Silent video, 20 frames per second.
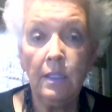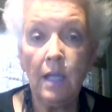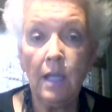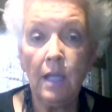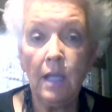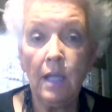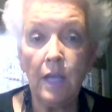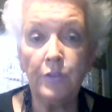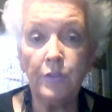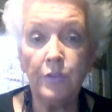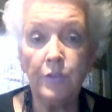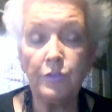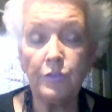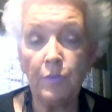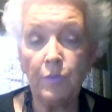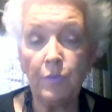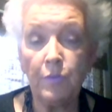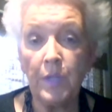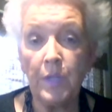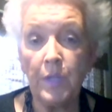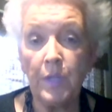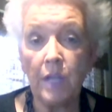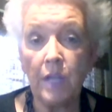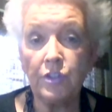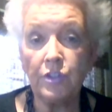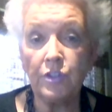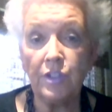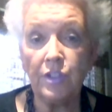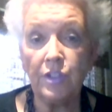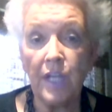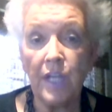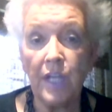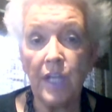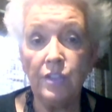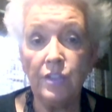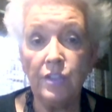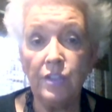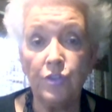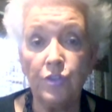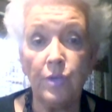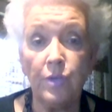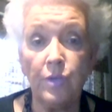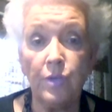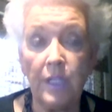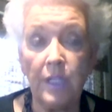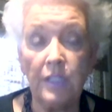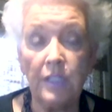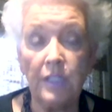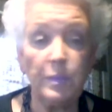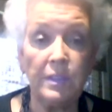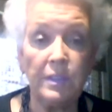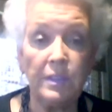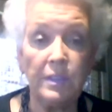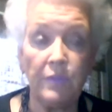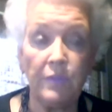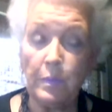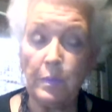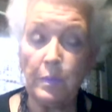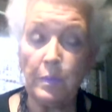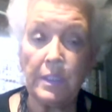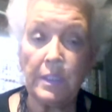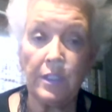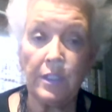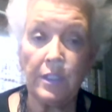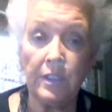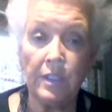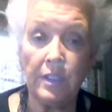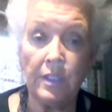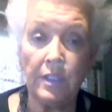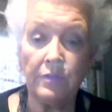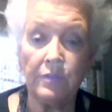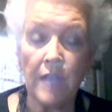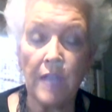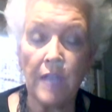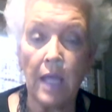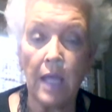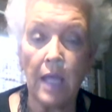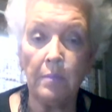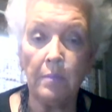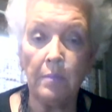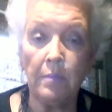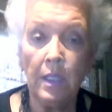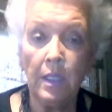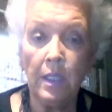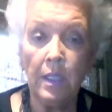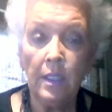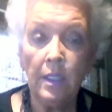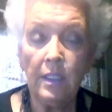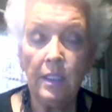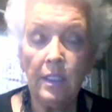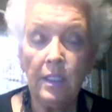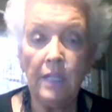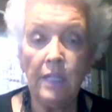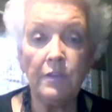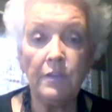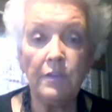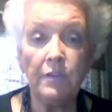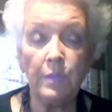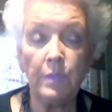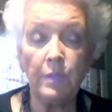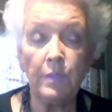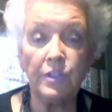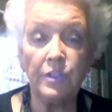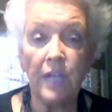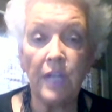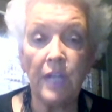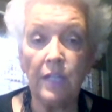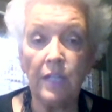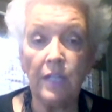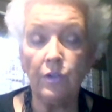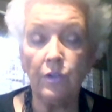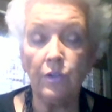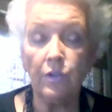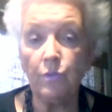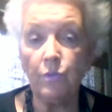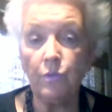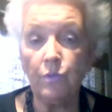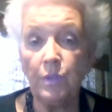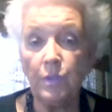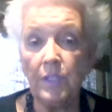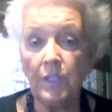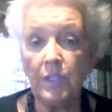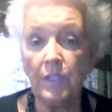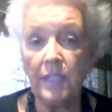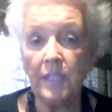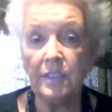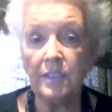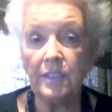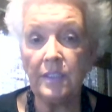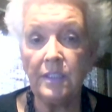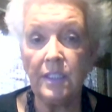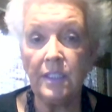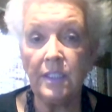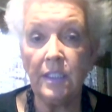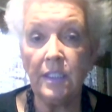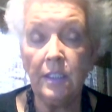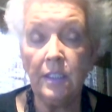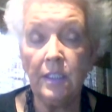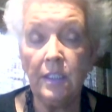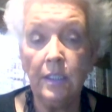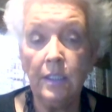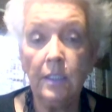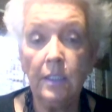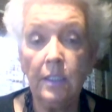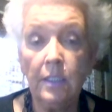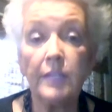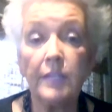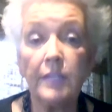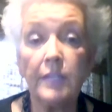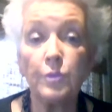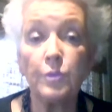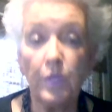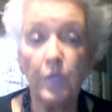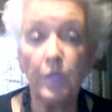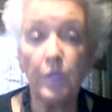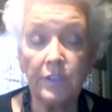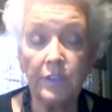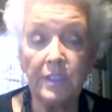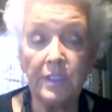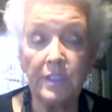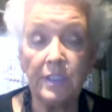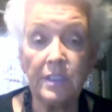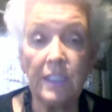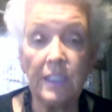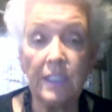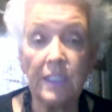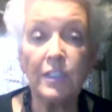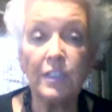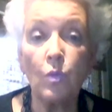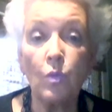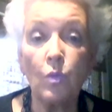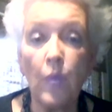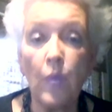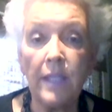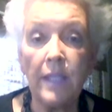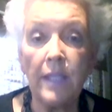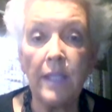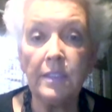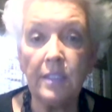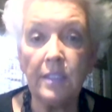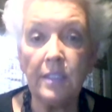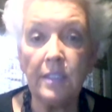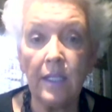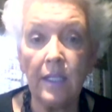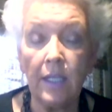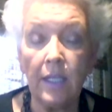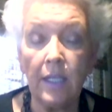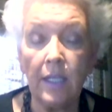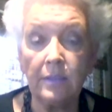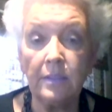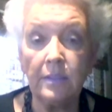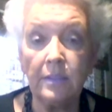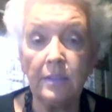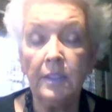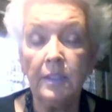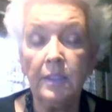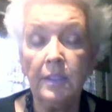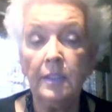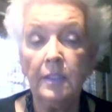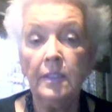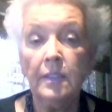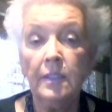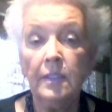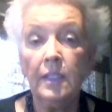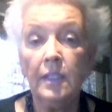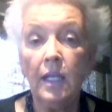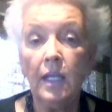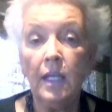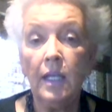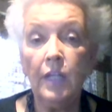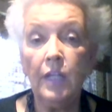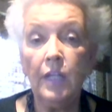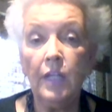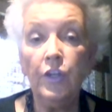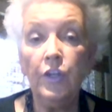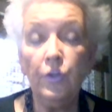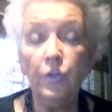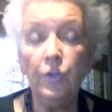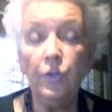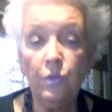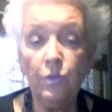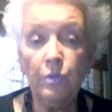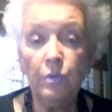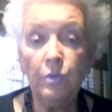others for production, and during a specific period of time, neither the originator nor the licensee collects royalties. It's a way to get new